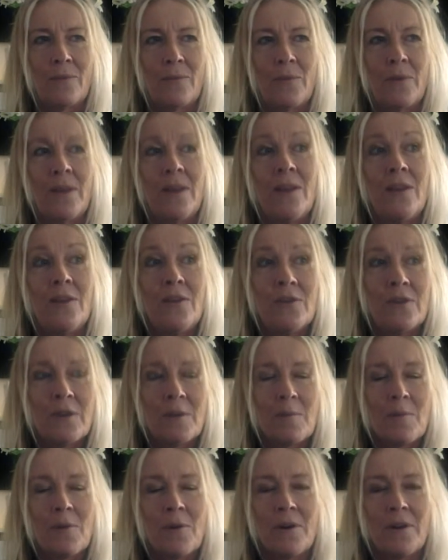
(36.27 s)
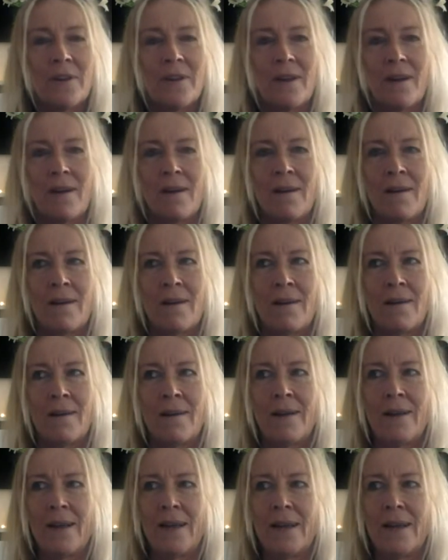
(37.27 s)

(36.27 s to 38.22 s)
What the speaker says: look upon our